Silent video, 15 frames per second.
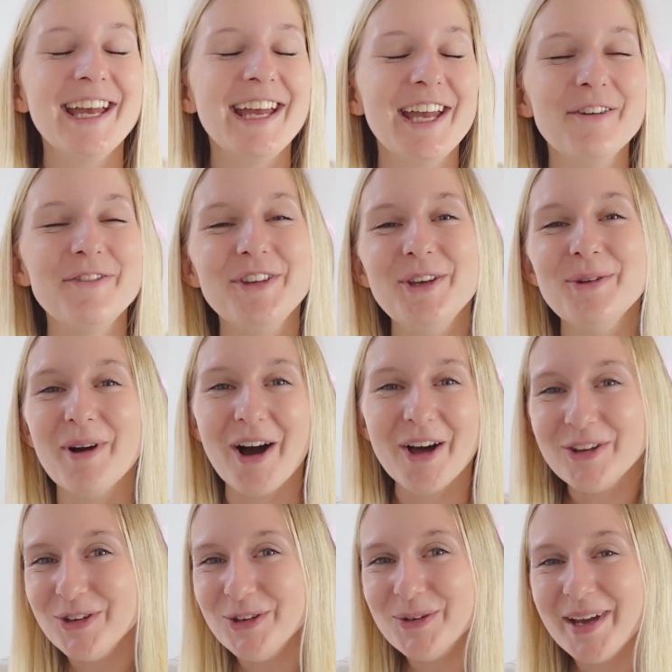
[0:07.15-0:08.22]
If you are
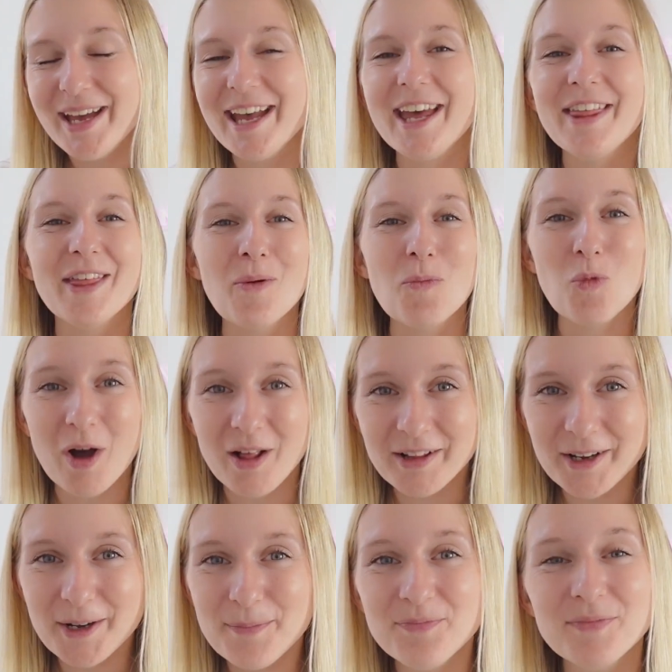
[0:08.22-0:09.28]
new here, then
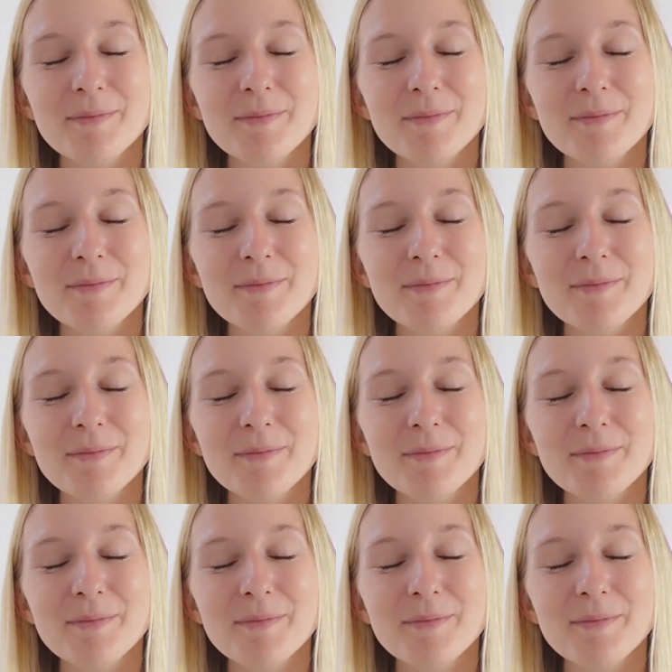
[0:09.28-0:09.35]
welcome.